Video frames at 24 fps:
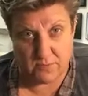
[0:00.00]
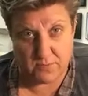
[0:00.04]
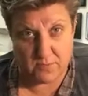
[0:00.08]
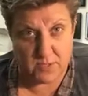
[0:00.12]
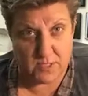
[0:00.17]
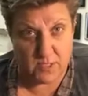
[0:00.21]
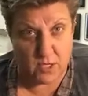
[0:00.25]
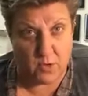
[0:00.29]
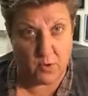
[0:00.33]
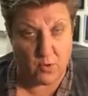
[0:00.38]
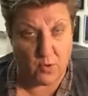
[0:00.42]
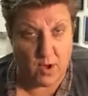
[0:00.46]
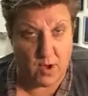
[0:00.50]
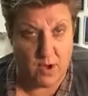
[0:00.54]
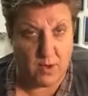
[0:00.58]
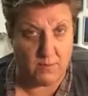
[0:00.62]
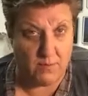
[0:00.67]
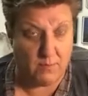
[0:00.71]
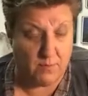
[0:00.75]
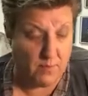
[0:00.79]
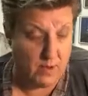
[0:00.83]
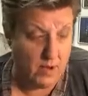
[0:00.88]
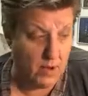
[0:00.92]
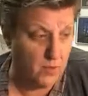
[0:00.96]
So
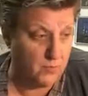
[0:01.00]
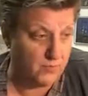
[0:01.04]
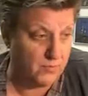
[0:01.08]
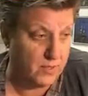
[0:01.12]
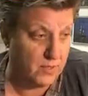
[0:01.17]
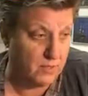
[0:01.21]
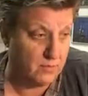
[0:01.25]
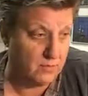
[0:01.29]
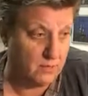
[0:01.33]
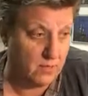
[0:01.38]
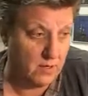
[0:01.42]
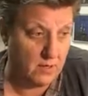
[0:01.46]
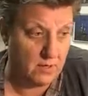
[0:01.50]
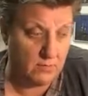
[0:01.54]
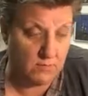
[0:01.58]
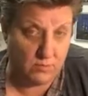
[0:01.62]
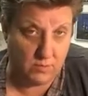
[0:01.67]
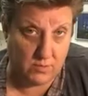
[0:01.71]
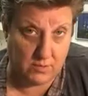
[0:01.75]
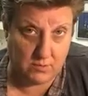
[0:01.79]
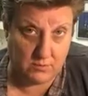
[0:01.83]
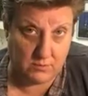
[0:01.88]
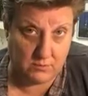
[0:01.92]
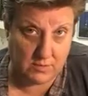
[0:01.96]
um, I hope that uh,
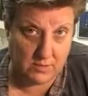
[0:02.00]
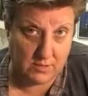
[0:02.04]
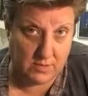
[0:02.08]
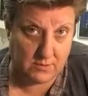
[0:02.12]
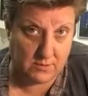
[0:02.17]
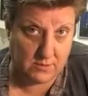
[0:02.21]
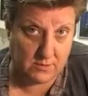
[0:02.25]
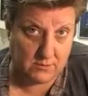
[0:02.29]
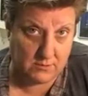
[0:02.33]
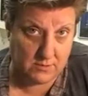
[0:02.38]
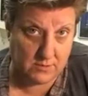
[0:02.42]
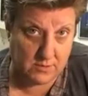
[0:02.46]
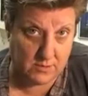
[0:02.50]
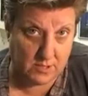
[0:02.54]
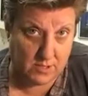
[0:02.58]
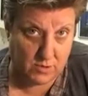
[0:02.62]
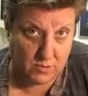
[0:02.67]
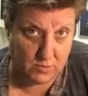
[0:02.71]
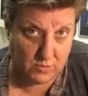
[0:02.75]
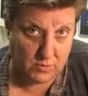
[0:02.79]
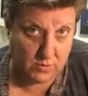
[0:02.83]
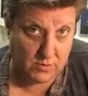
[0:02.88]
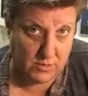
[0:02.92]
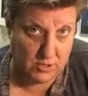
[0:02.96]
we'll get in
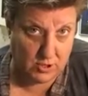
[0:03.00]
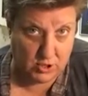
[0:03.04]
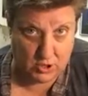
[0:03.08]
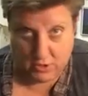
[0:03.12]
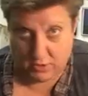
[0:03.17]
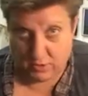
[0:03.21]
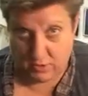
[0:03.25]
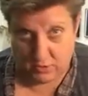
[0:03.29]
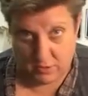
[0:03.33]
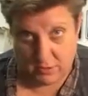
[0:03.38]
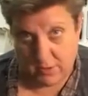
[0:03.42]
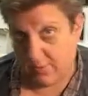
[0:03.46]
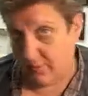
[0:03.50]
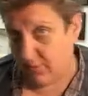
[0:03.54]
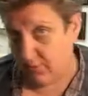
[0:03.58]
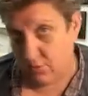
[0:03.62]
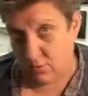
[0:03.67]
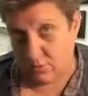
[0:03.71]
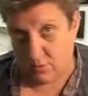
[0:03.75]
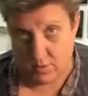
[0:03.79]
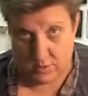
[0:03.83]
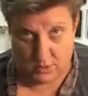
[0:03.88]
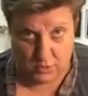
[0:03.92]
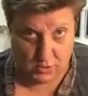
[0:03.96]
touch with each other if
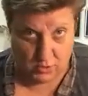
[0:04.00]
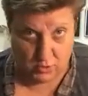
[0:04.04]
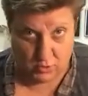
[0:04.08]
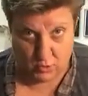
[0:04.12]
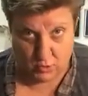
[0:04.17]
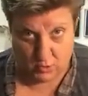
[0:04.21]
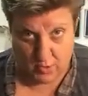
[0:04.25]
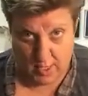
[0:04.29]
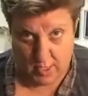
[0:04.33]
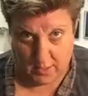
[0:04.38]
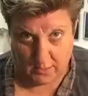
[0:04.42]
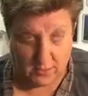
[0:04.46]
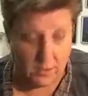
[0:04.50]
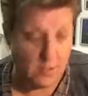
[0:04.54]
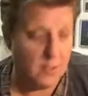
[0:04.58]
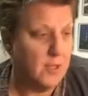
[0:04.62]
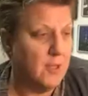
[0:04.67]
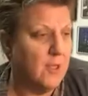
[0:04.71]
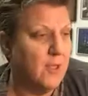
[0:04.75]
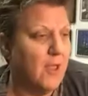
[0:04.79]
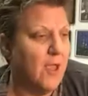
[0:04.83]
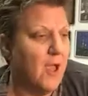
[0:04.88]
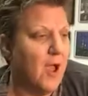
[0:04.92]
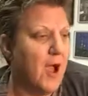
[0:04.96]
you want to do
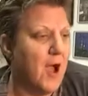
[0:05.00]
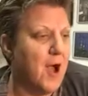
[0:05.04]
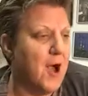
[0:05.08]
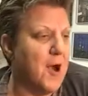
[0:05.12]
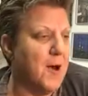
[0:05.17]
that.